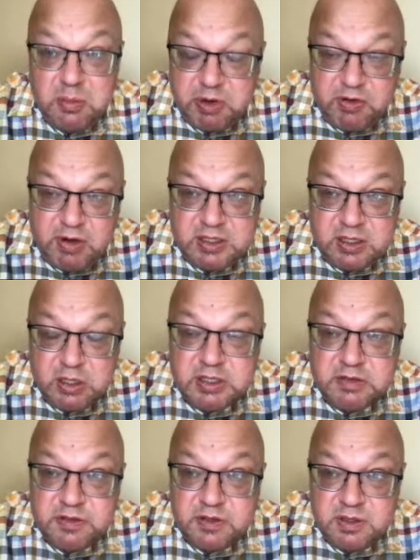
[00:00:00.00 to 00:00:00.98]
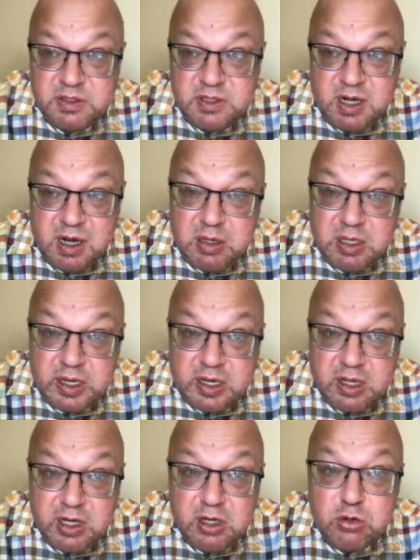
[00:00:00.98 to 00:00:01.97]
provide a lot of like
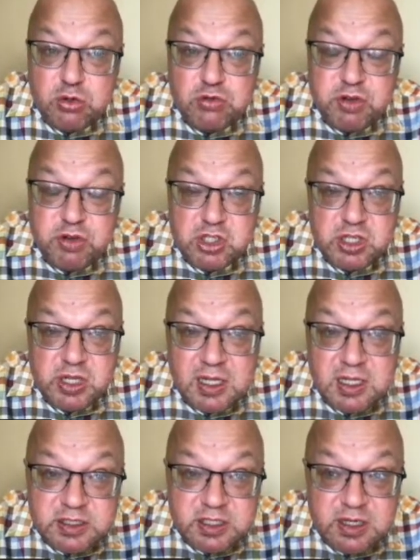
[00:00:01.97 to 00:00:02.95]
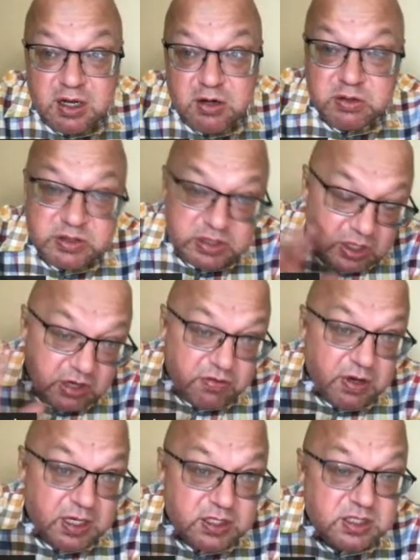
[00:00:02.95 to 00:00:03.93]
really good functionality now. It
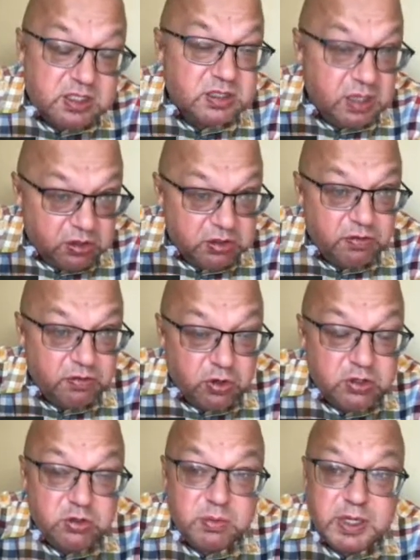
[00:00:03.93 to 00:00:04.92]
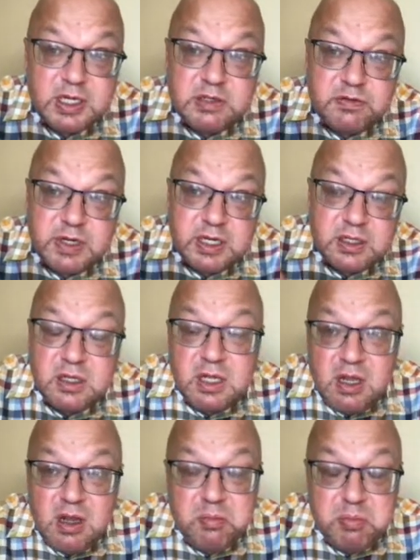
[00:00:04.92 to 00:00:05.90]
requires a lot of work to make it well,
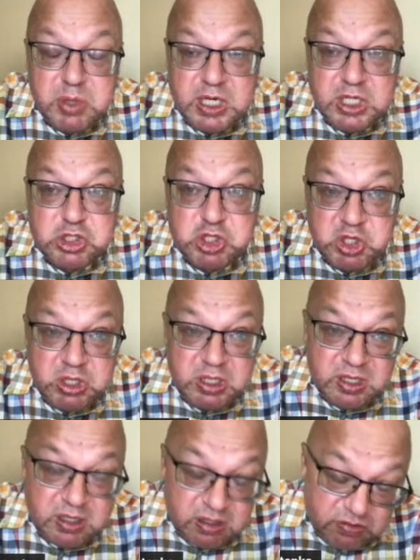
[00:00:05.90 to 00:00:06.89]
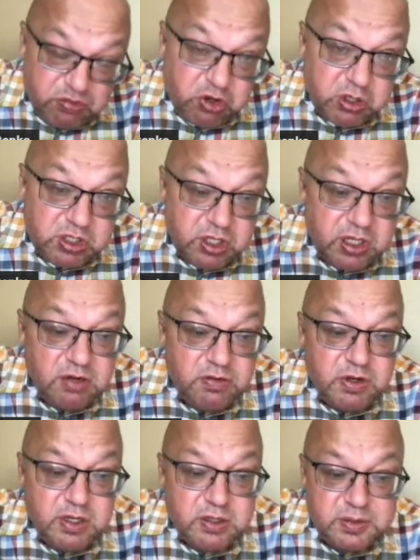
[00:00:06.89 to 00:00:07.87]
but works really
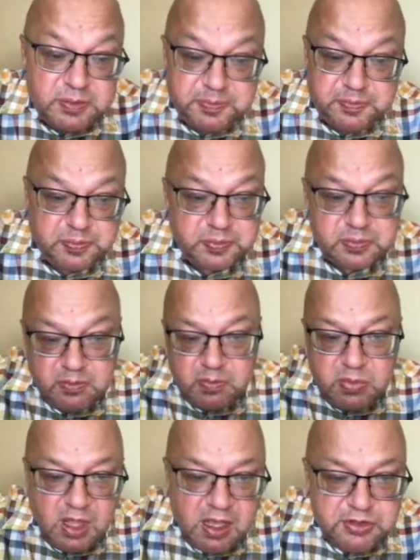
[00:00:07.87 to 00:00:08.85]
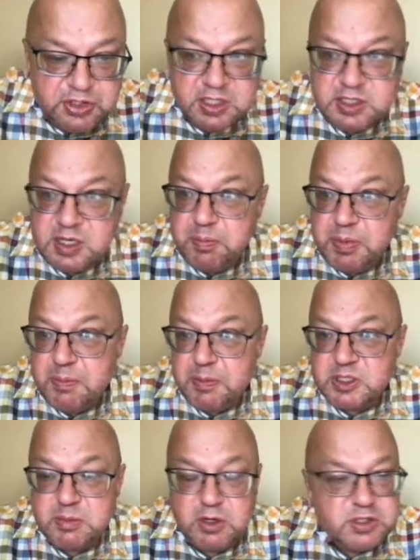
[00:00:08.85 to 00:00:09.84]
well. And there are some
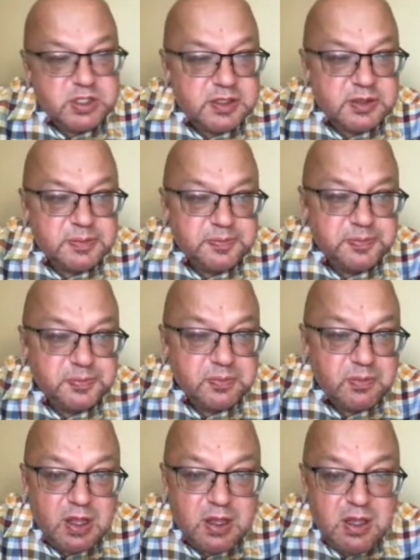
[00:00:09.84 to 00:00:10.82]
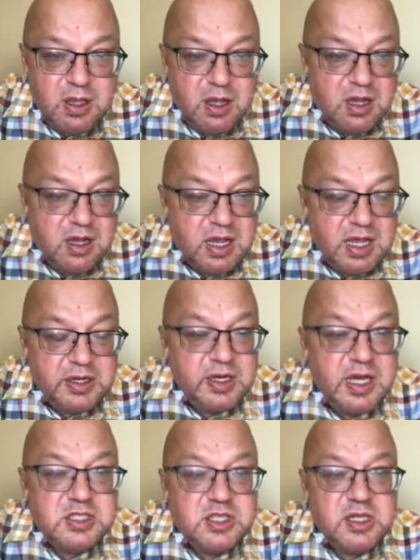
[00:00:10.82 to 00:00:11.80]
papers about this. And
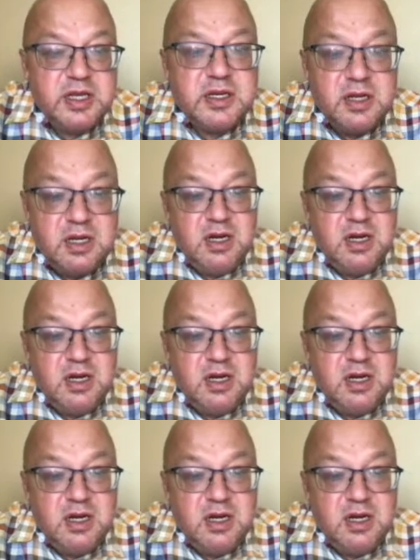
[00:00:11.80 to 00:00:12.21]
another like